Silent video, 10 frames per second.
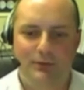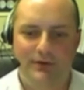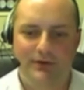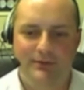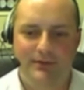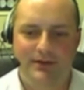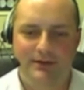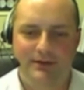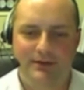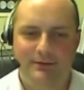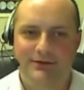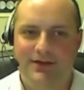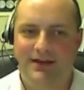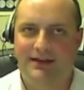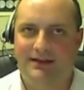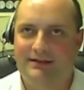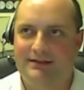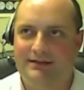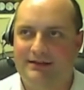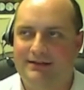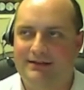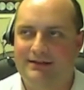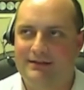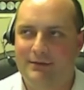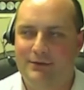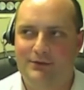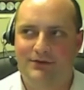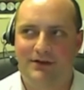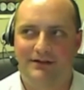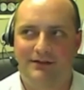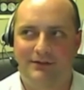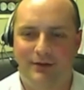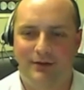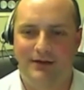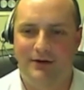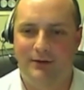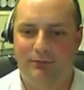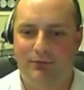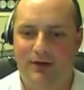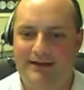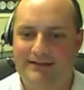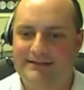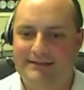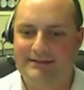what do you mean when you say the moon's not as radar bright?